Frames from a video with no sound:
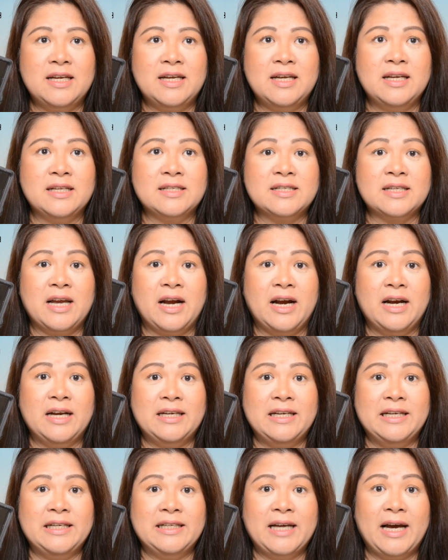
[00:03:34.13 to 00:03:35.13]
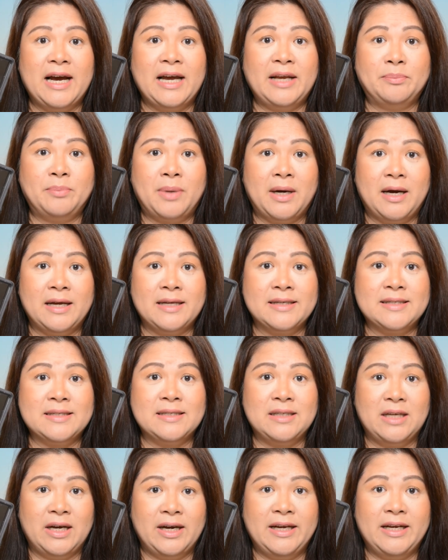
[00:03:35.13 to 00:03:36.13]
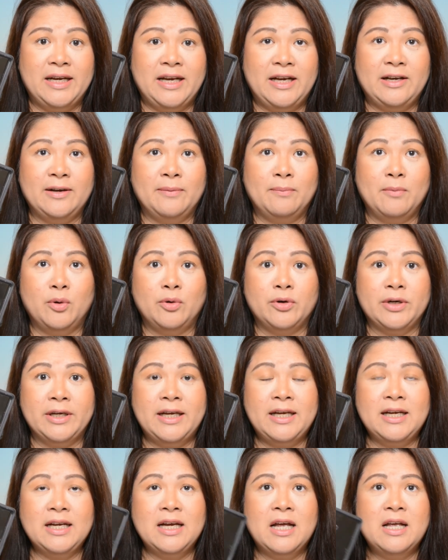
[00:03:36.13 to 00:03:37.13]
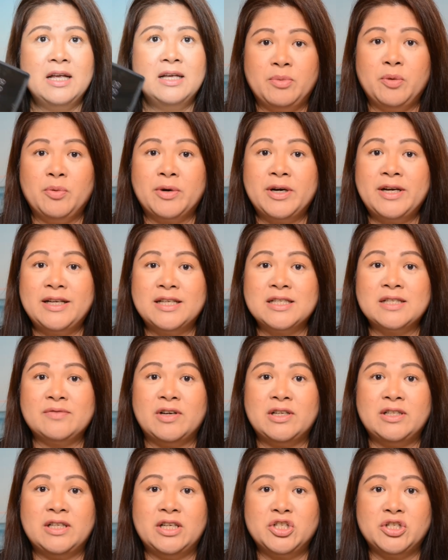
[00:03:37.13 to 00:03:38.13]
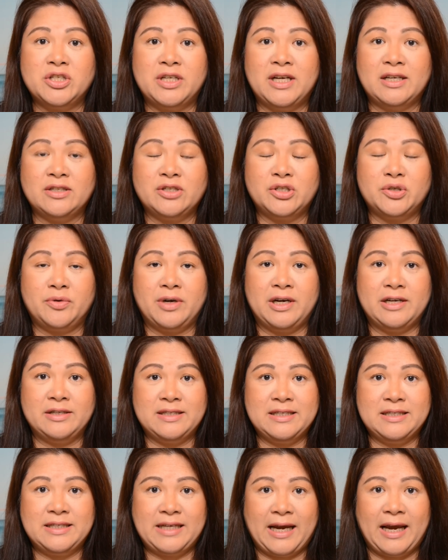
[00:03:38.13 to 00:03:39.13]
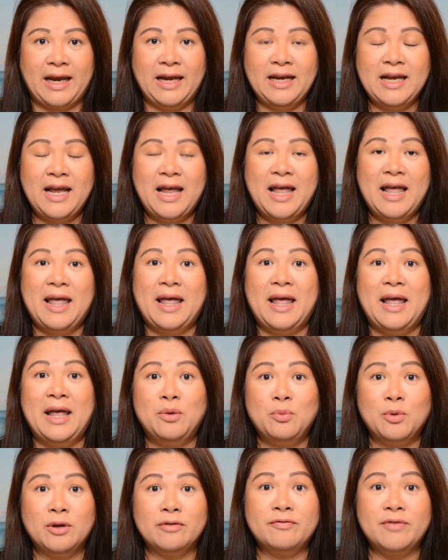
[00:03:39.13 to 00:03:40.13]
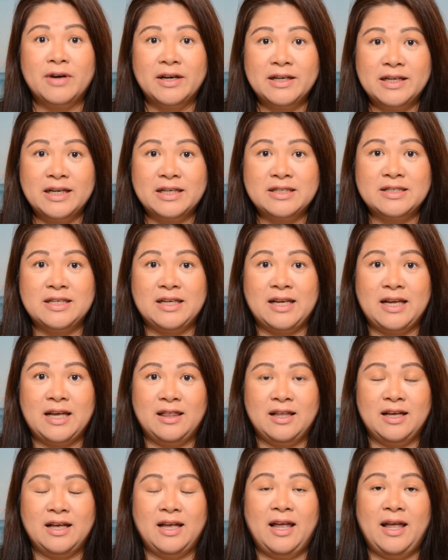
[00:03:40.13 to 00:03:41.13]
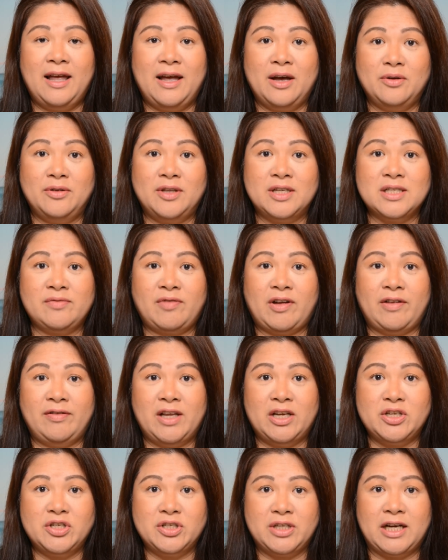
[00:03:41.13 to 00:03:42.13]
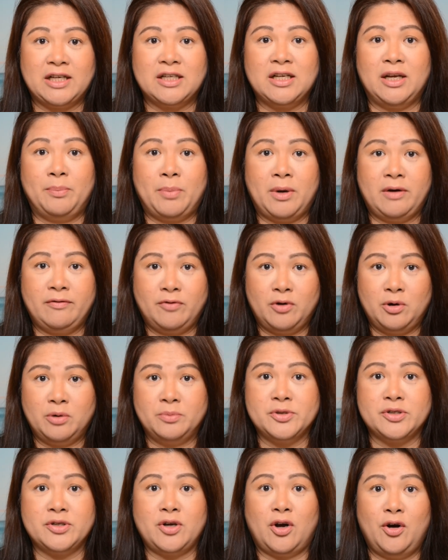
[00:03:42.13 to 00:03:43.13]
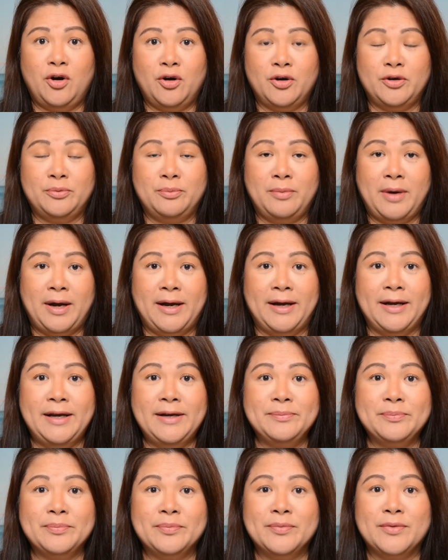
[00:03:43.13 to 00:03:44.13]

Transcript: it's currently nine past nine in the morning. I'll be wearing this foundation out throughout the day, and we'll find out together how this foundation actually performs on my